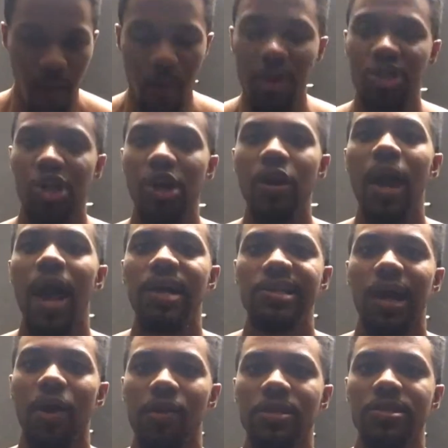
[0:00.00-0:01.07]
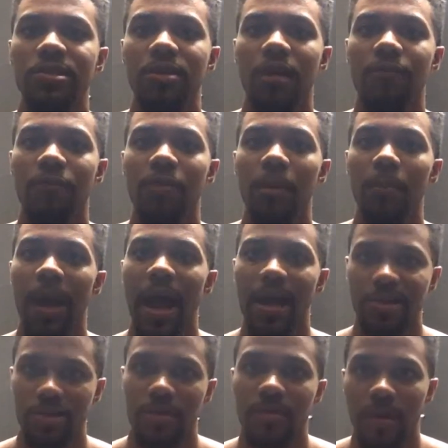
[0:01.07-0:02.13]
I want to show you guys how this is done from the
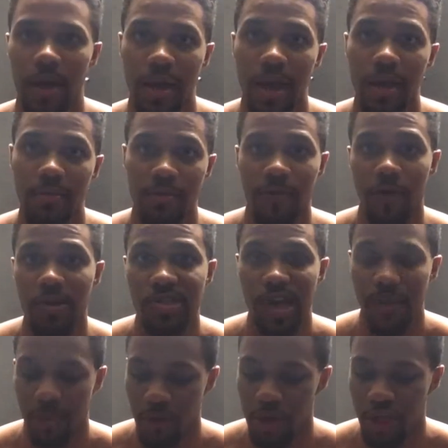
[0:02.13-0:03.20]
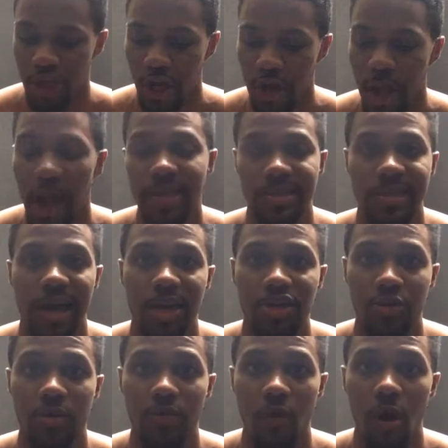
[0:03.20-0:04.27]
back. So again, the first time I'm going to show you guys how
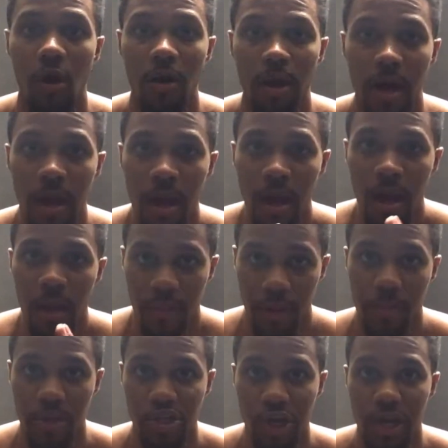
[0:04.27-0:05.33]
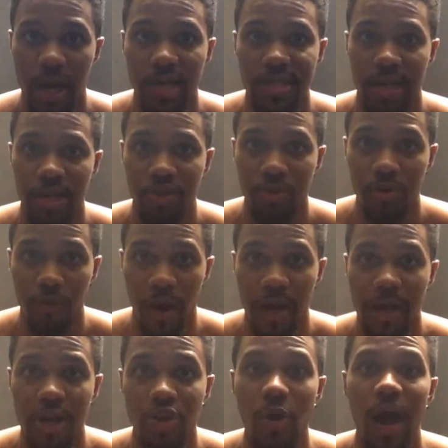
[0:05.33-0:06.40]
to do it wrong. Then I'm going to show you guys how to do it
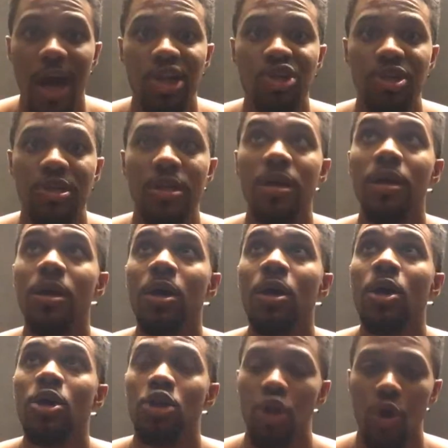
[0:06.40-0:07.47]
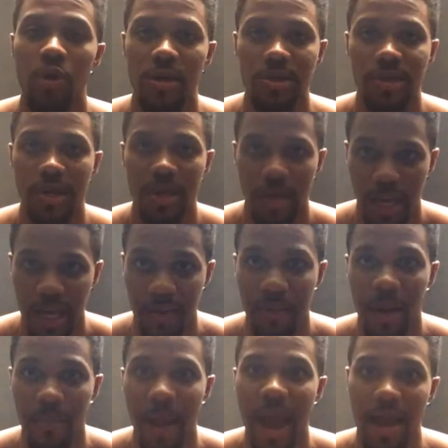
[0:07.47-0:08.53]
right. And you'll actually notice it in
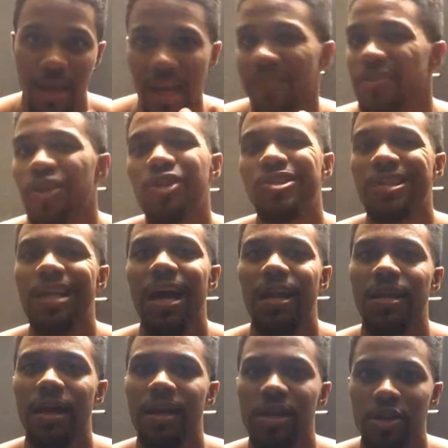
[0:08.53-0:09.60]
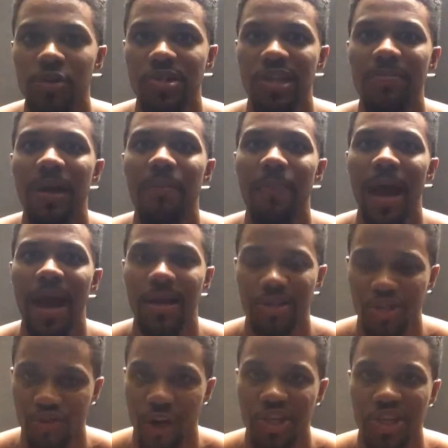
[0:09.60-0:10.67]
my back. Even though there's a lot of lighting, you'll see my
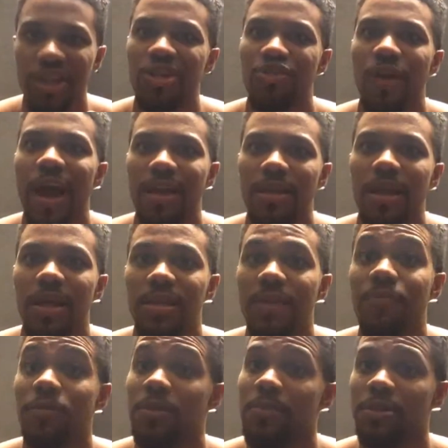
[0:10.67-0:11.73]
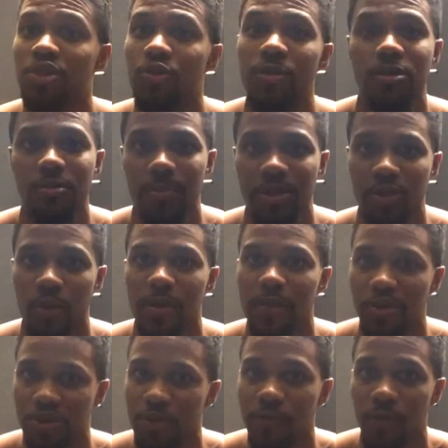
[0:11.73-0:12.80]
back stretch and contract a lot differently between
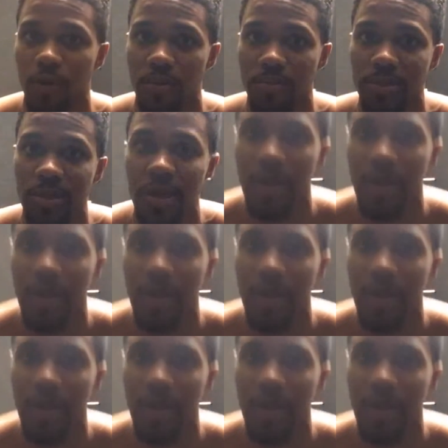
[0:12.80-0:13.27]
the two forms.